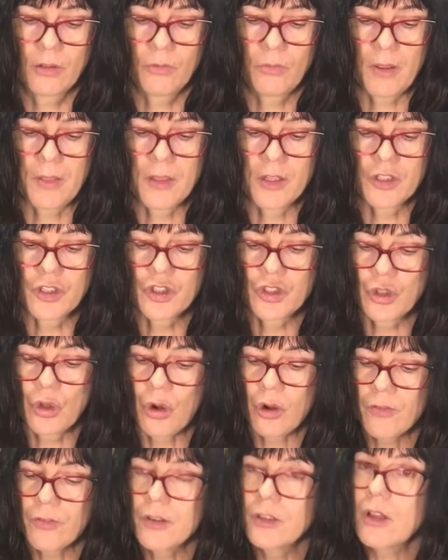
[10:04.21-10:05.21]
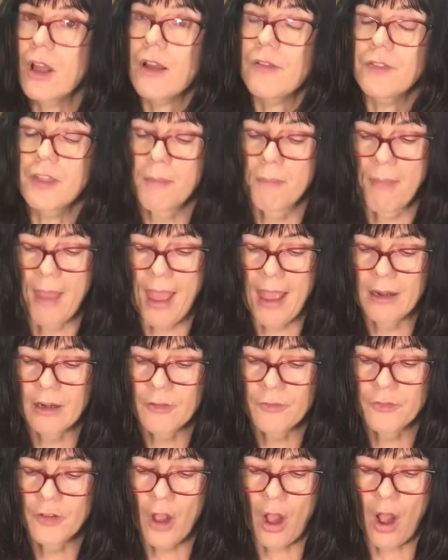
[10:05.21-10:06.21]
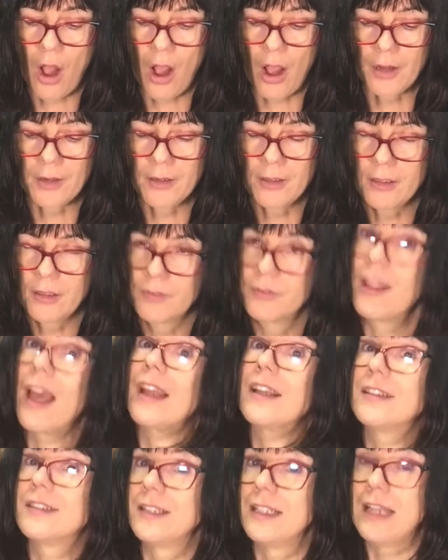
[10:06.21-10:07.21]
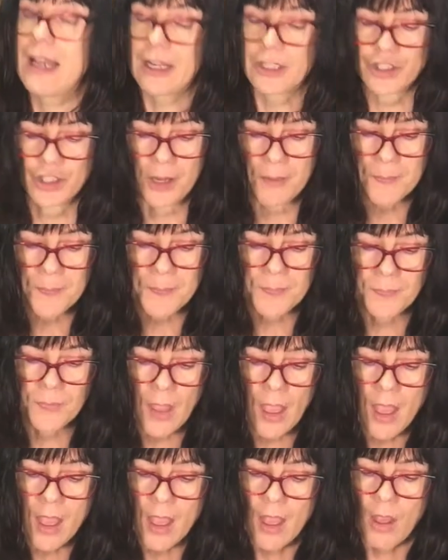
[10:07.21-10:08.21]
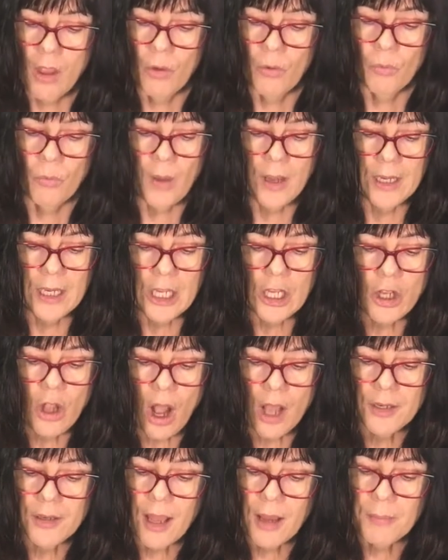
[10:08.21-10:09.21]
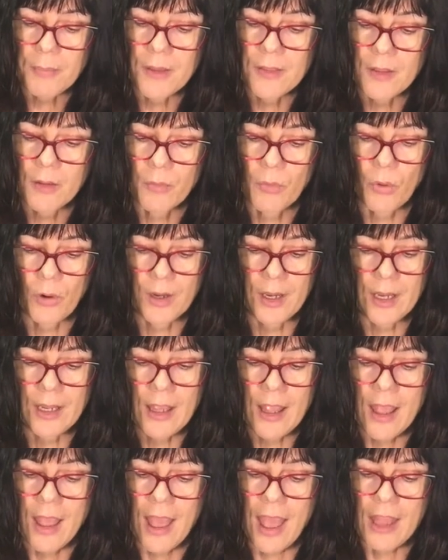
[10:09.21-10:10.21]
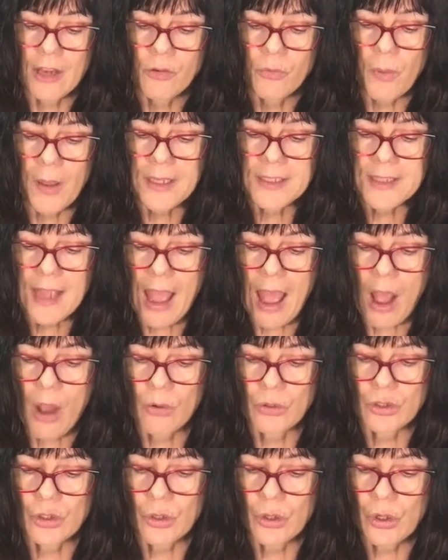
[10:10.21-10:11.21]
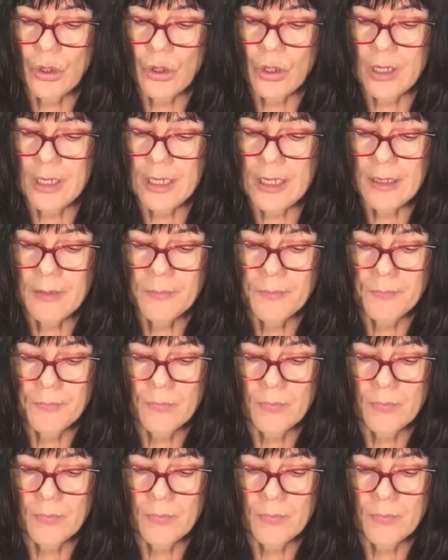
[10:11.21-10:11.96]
When the servant of the man of God, that is Elisha, when he got up in the morning and went out early,